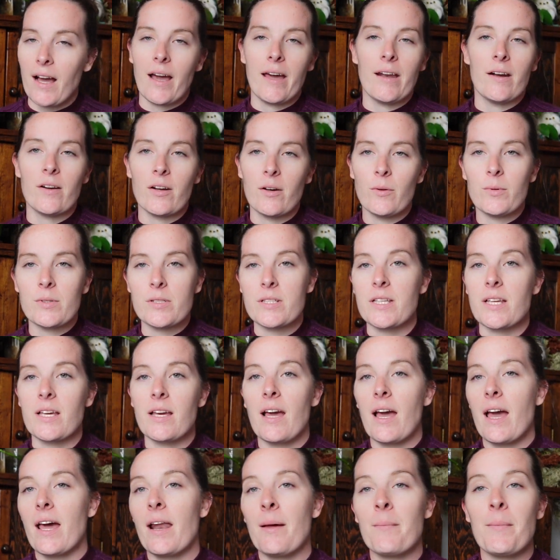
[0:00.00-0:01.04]
don't know, we'll see.
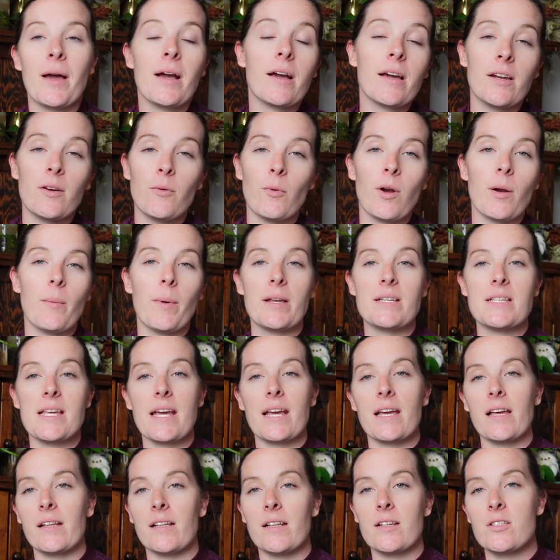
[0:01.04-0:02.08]
And I'm not going to worry about
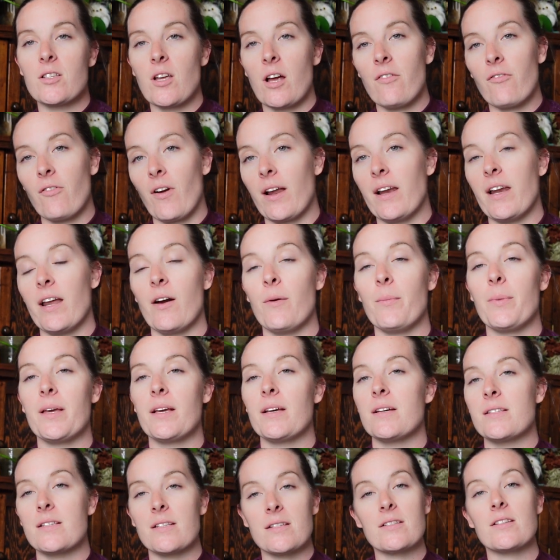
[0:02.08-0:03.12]
taking this off right now
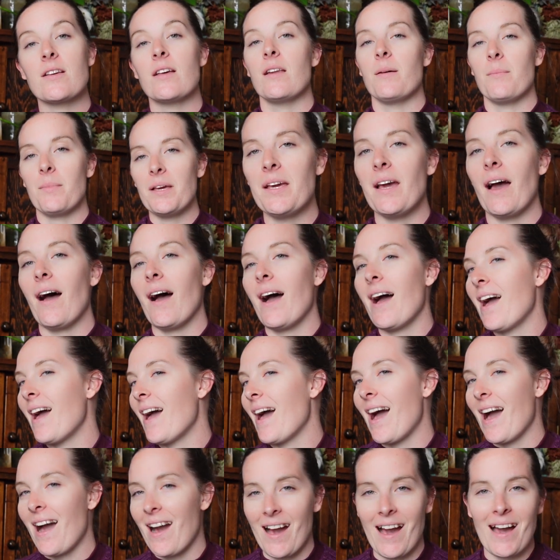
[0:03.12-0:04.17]
because it's going to be a
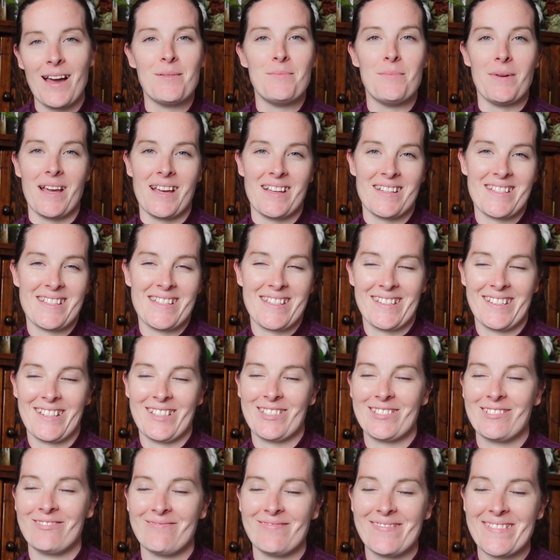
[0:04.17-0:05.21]
hot mess.
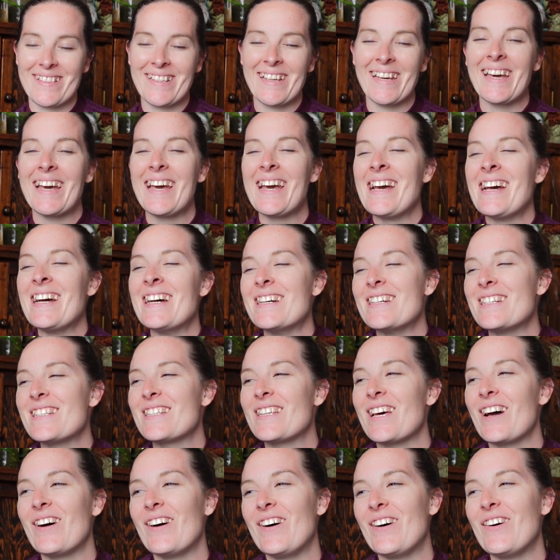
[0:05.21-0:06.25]

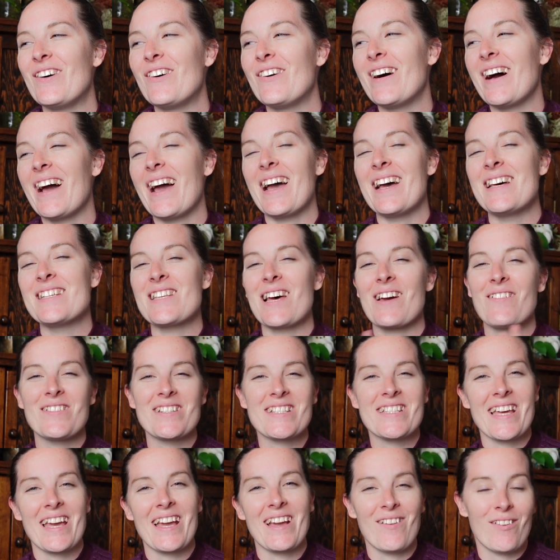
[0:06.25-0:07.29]
So as I was
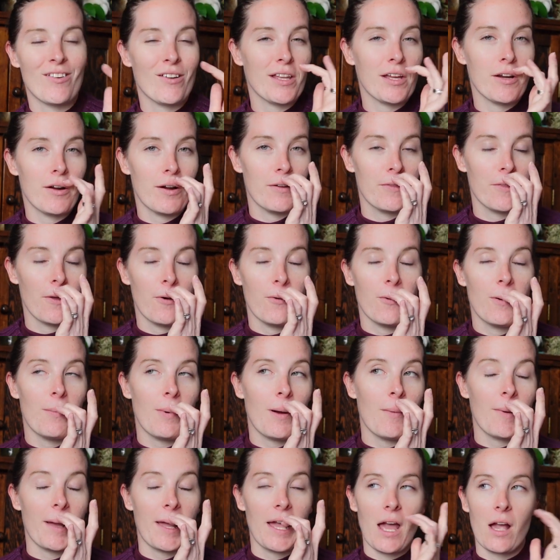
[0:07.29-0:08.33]
saying earlier though
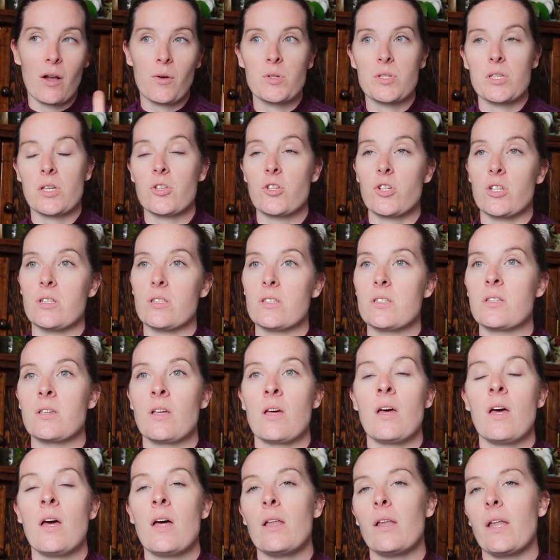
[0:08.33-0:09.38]
about my acquisitions,
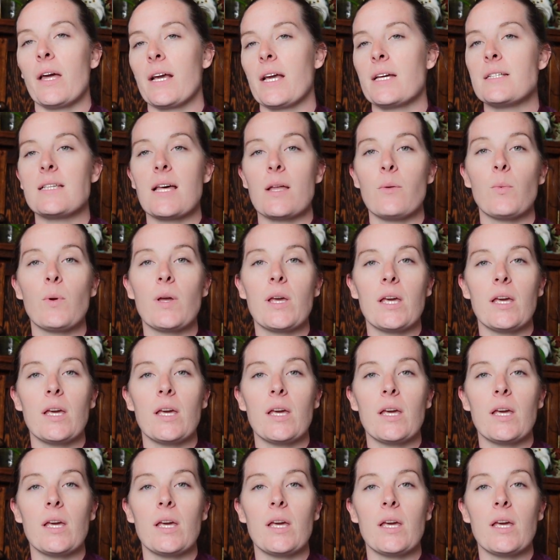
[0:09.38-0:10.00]
like I said,